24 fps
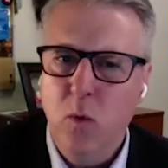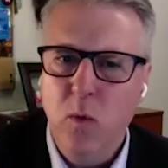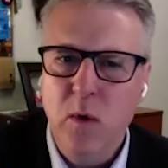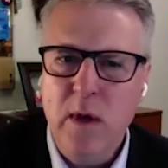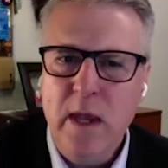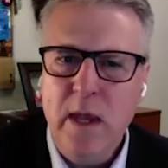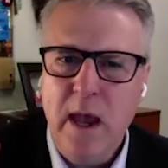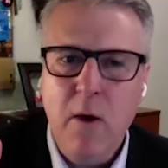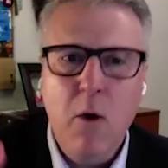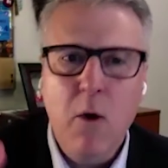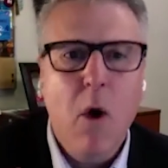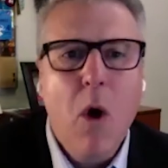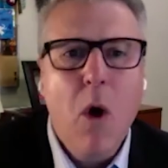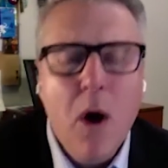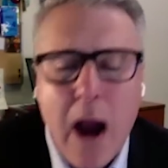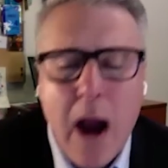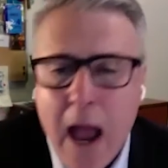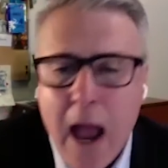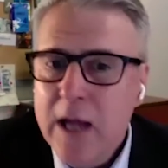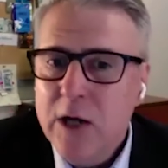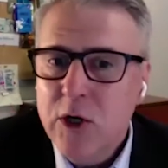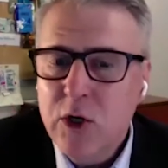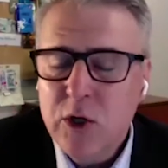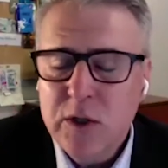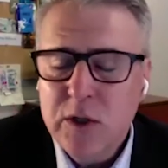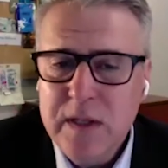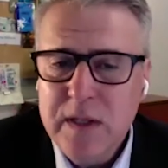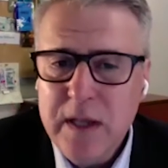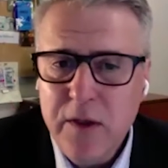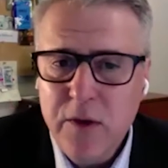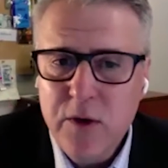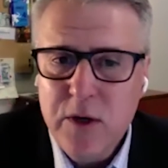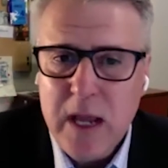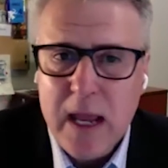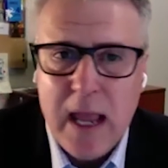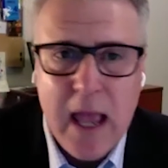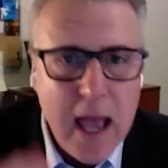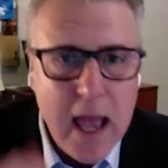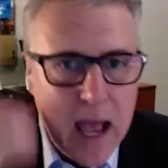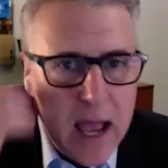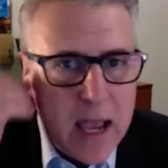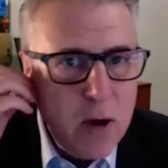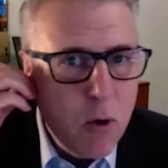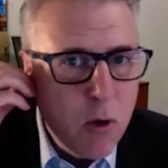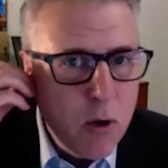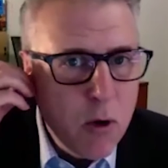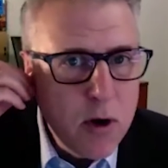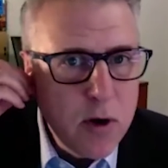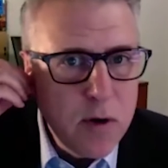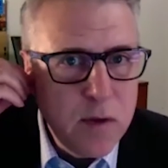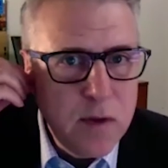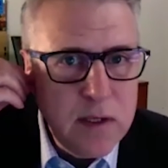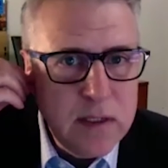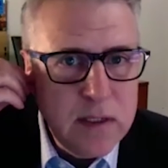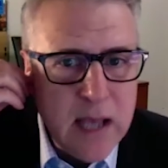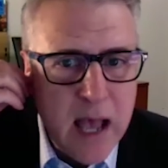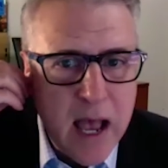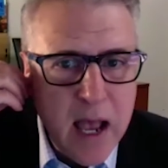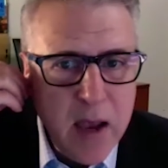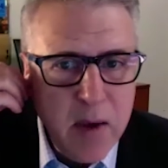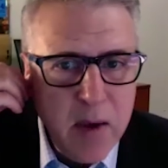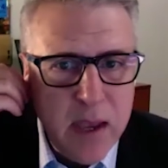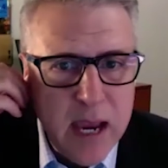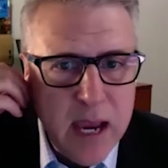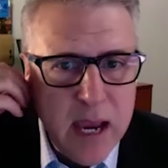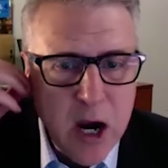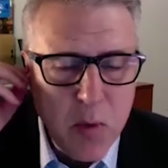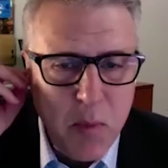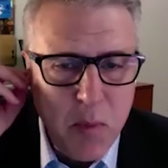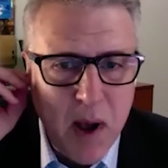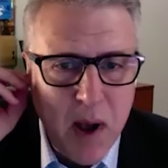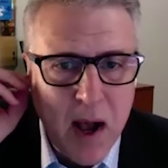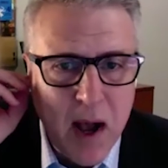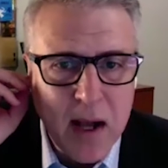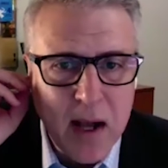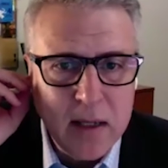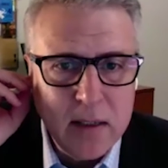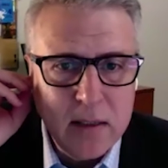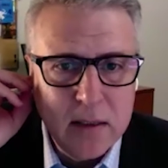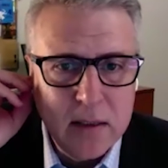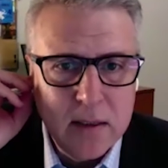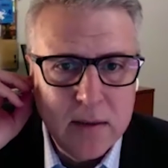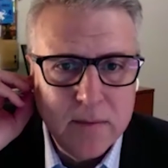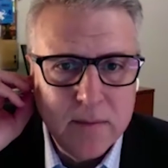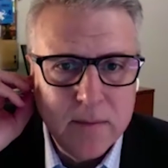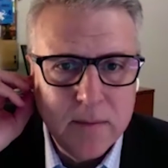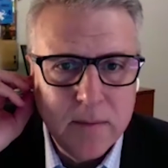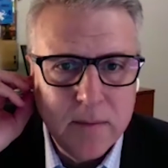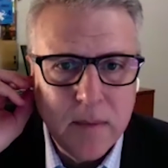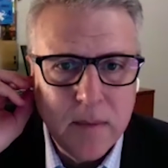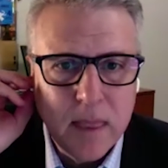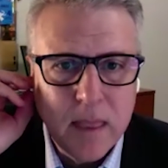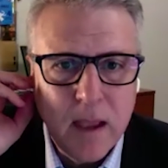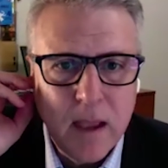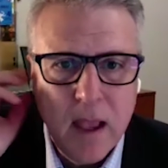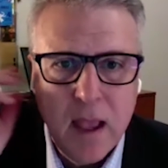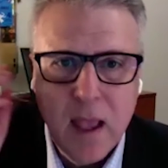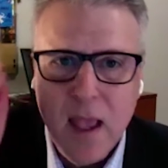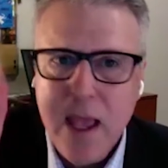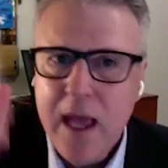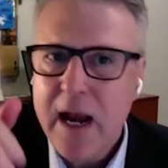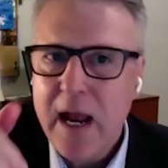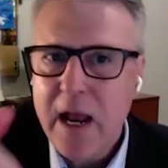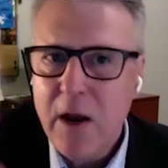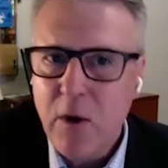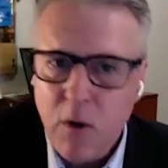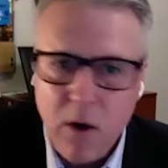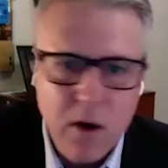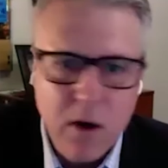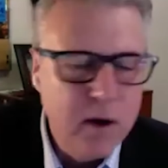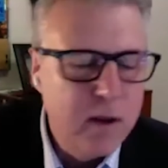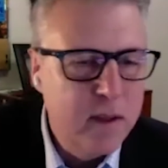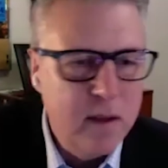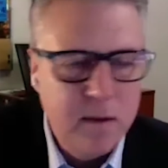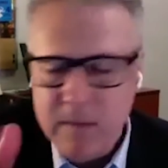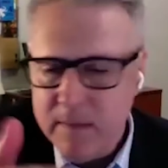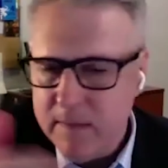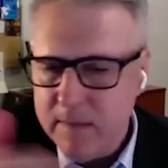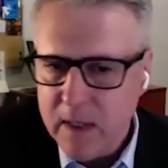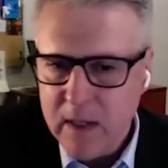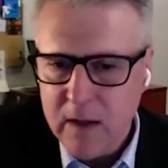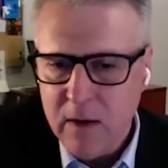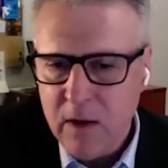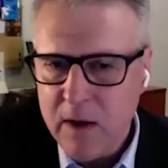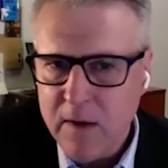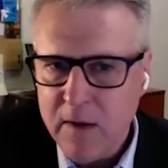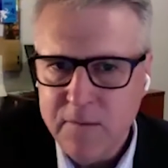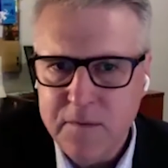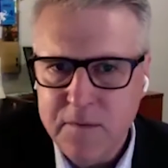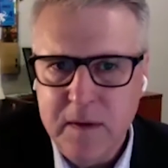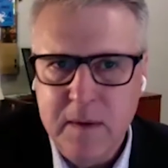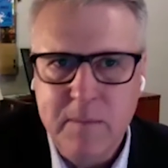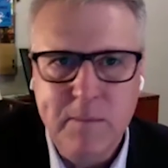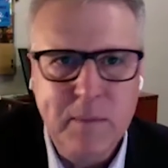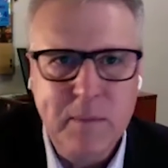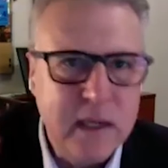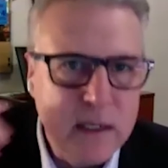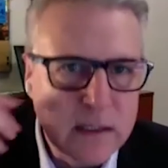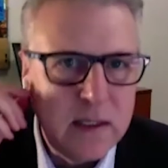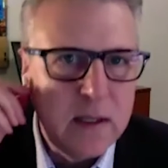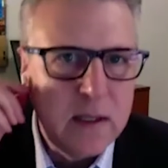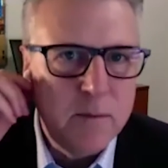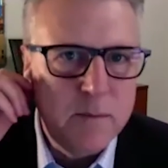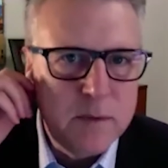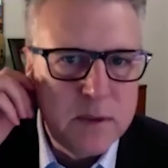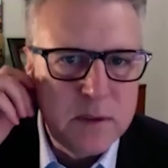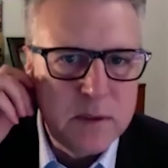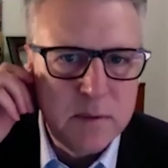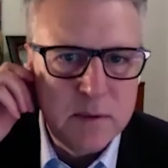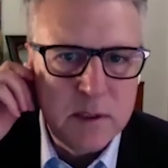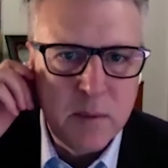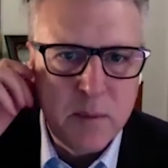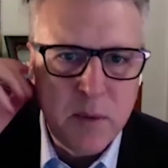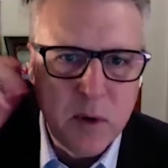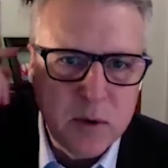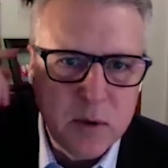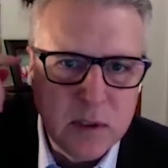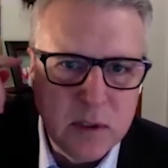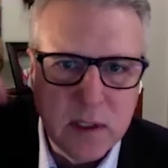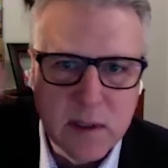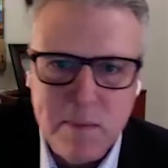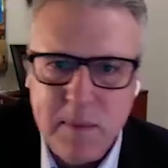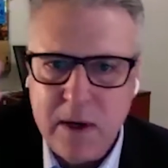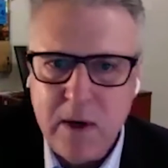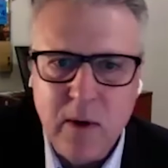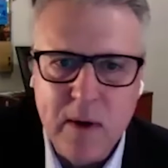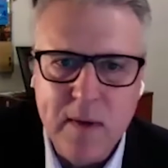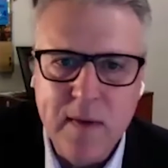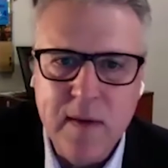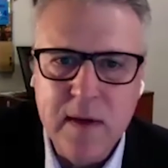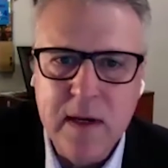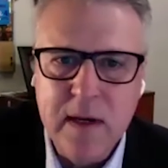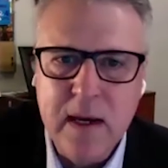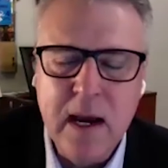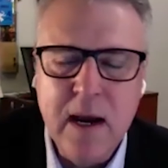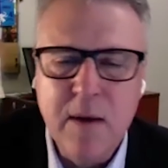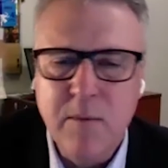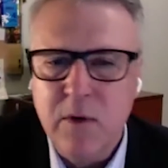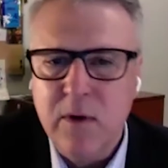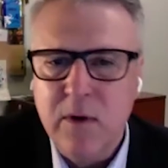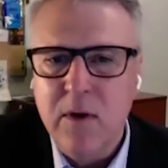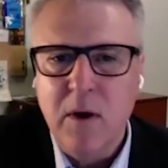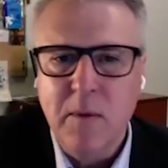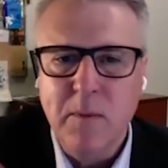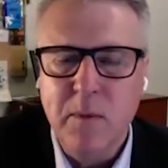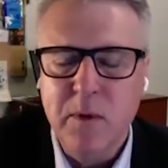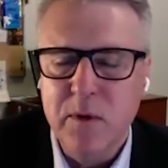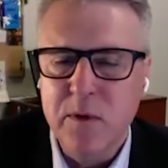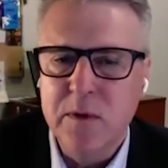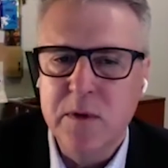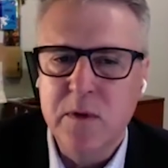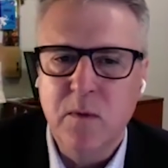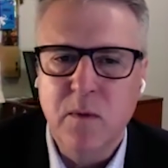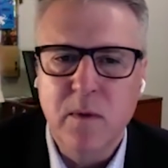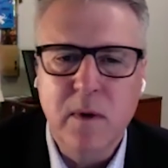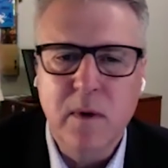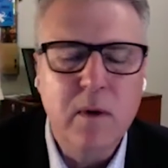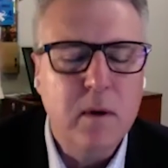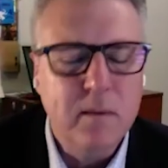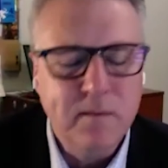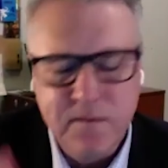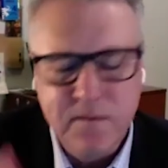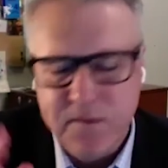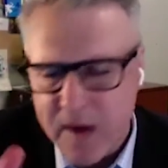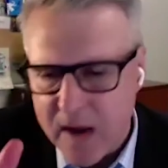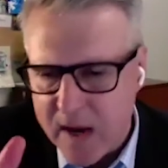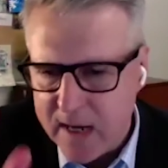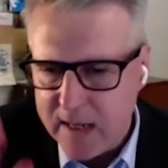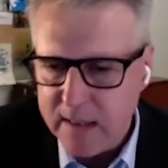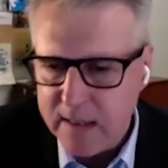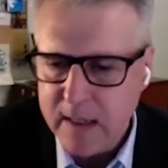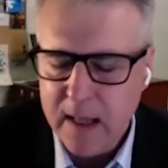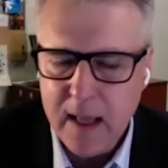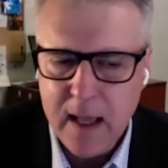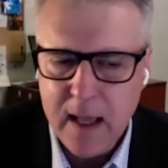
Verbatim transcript: We, or, or just the other day, I ordered these AirPods, and I ordered them off the, because they're supposedly better on the camera, and our producer, fine.